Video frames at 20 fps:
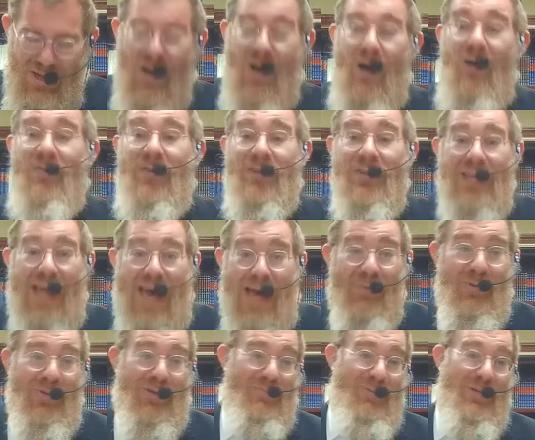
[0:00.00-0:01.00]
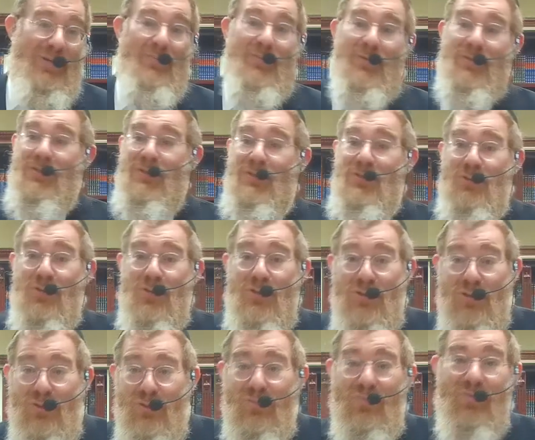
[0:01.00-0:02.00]
of allowing people to do
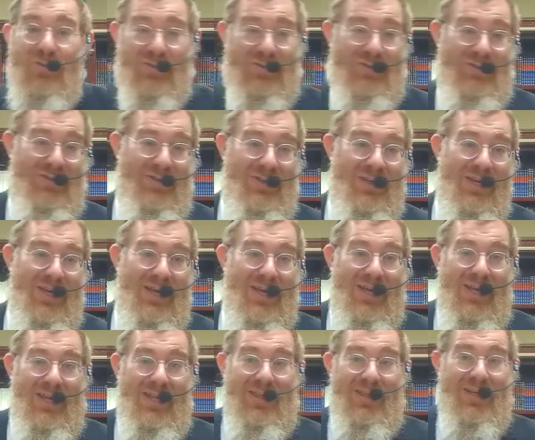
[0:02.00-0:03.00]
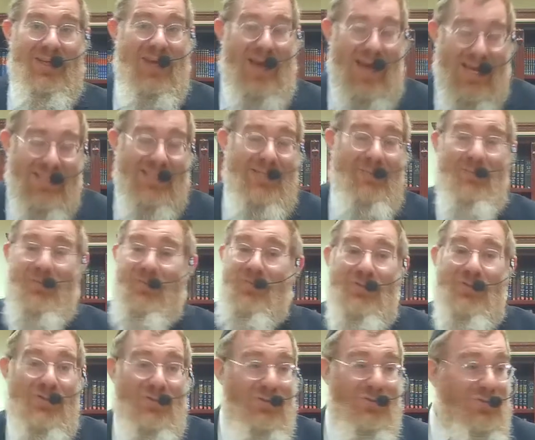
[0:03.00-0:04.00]
tshuva. The concept of
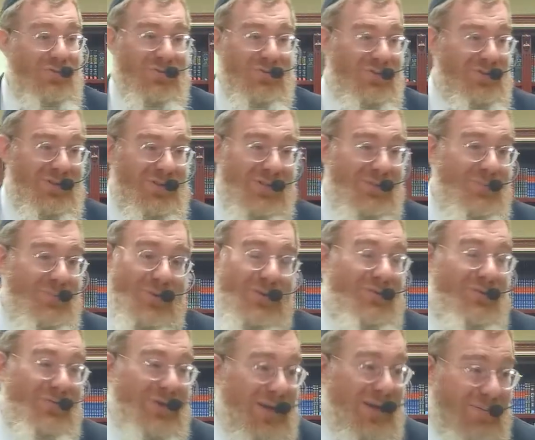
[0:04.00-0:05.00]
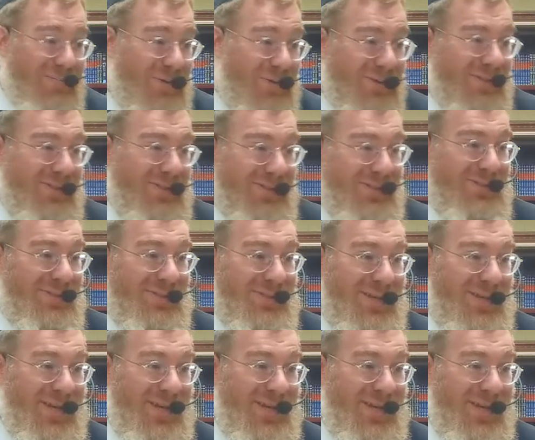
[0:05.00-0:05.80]
tshuva is one of Rahmanis.